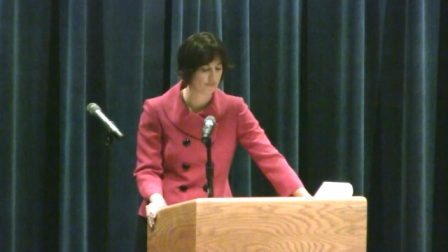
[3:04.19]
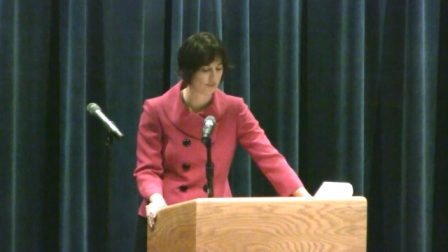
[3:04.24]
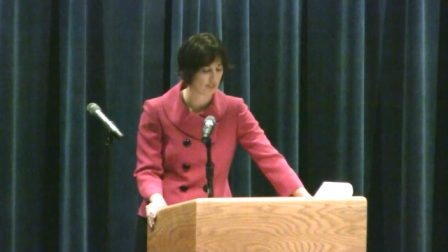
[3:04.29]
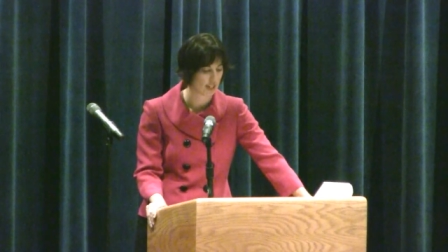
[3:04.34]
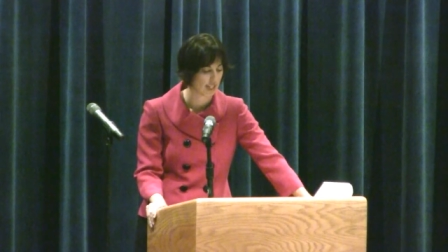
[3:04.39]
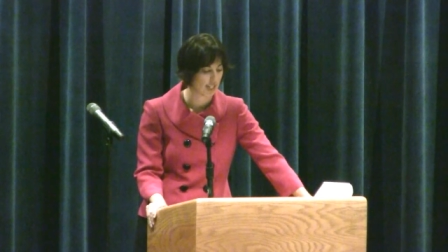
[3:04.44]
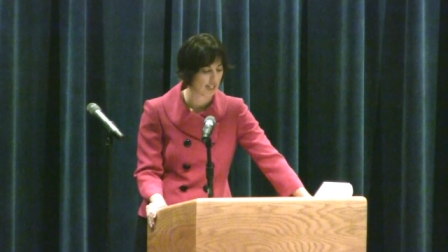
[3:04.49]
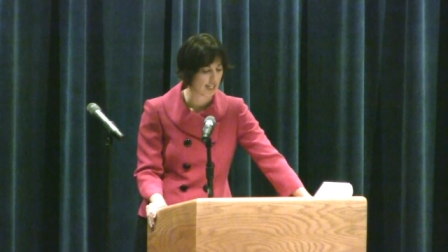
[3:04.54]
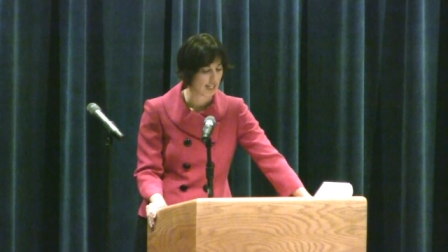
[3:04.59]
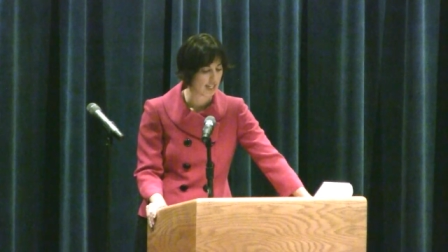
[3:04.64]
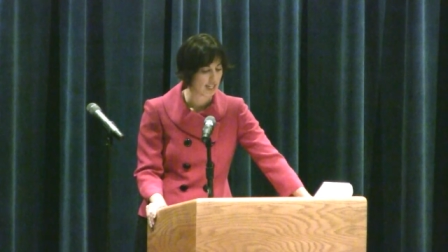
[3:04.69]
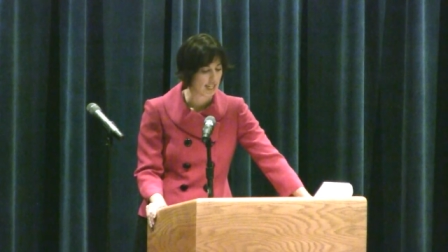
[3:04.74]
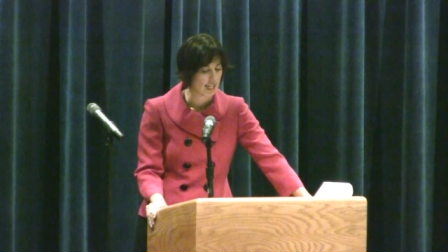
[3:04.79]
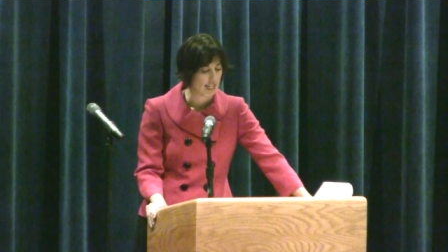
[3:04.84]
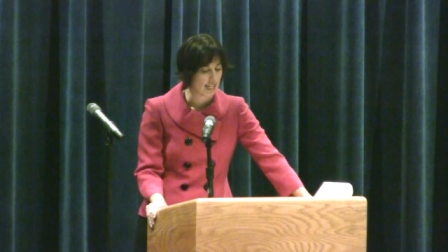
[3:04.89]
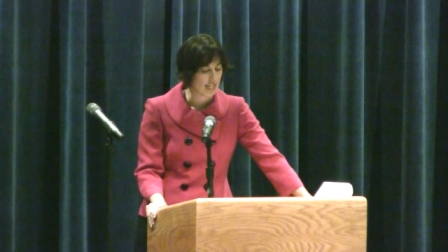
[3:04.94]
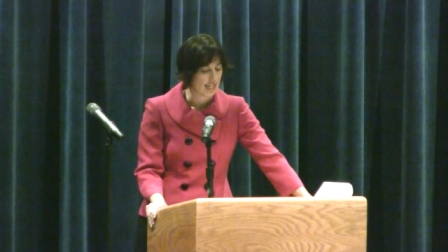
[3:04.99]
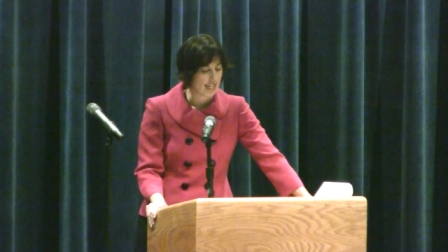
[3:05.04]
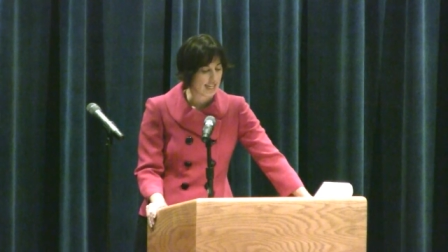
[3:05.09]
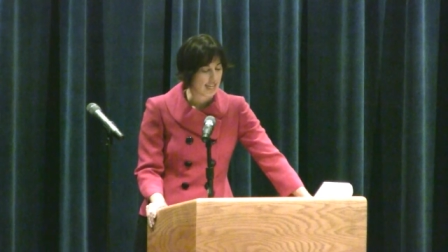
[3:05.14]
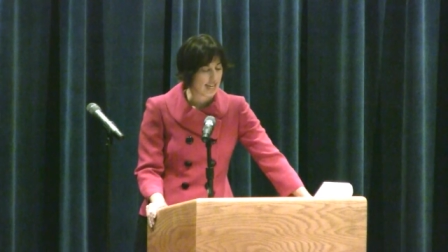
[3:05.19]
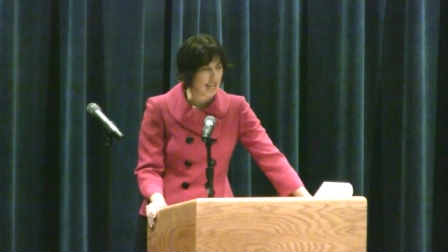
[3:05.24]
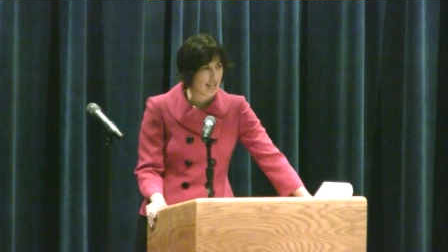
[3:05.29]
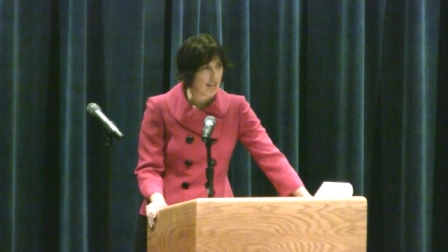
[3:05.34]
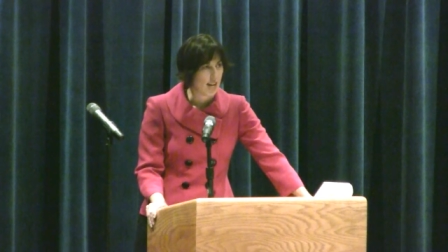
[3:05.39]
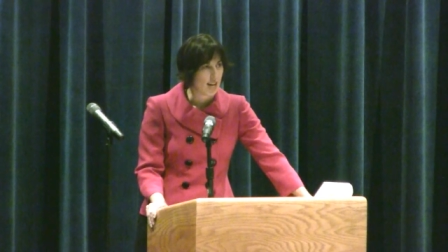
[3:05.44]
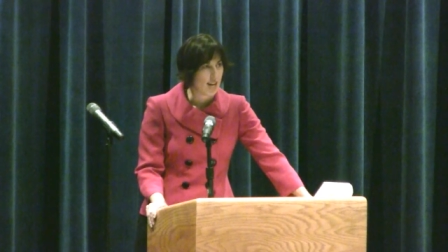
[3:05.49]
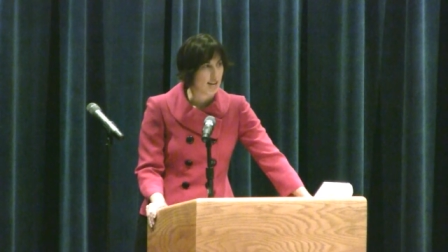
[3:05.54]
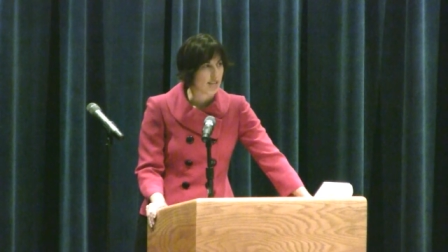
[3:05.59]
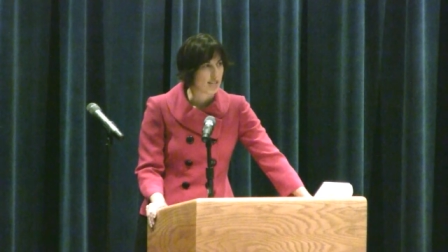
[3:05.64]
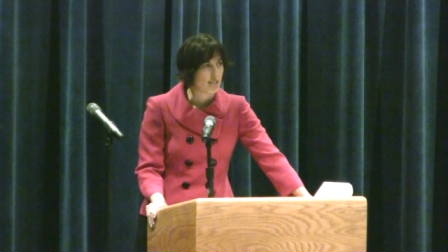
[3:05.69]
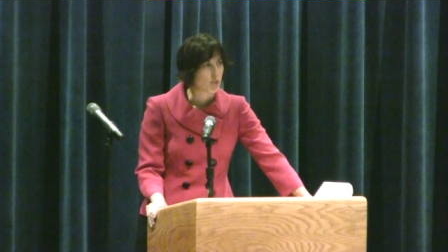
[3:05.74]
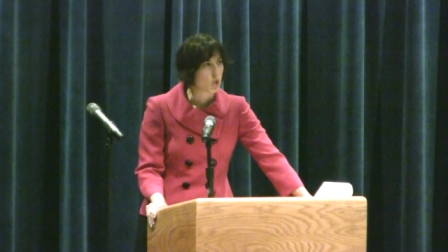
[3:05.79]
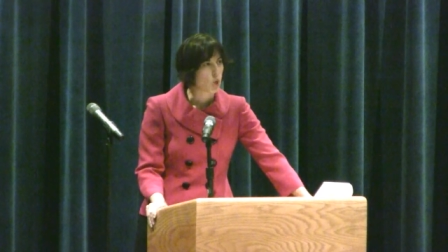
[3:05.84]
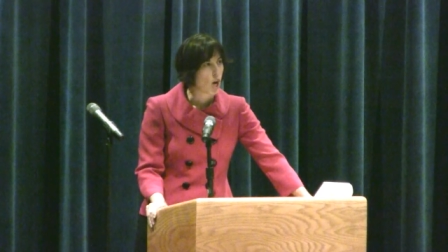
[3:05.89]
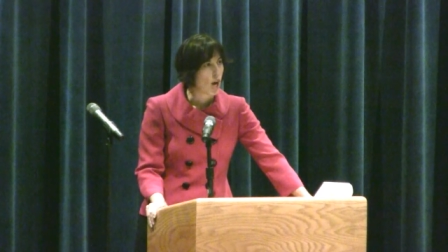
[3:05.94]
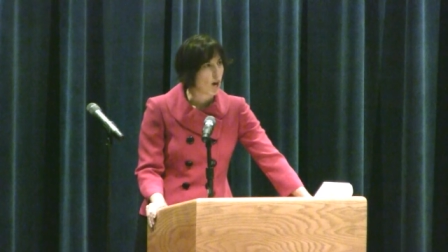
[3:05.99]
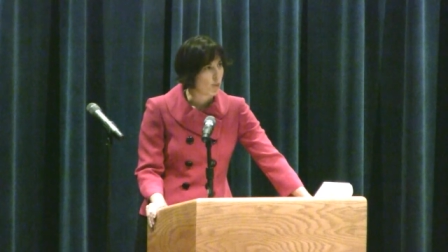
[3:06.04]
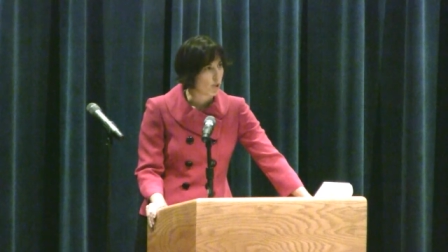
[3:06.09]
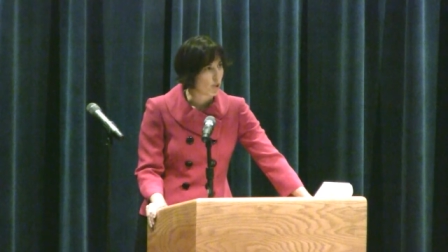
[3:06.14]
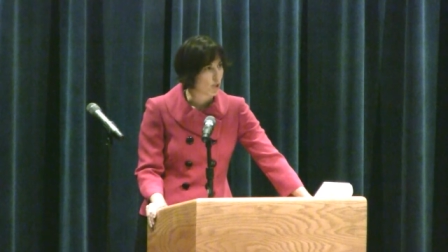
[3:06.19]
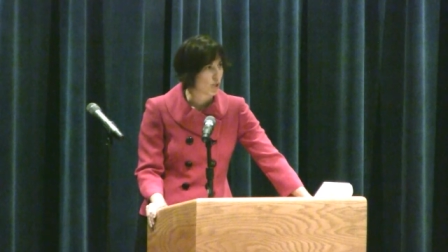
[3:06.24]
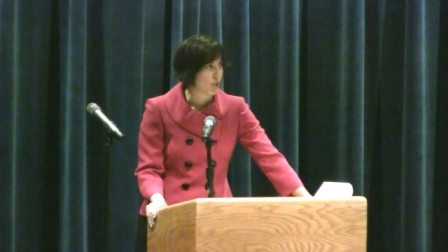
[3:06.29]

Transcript: The trouble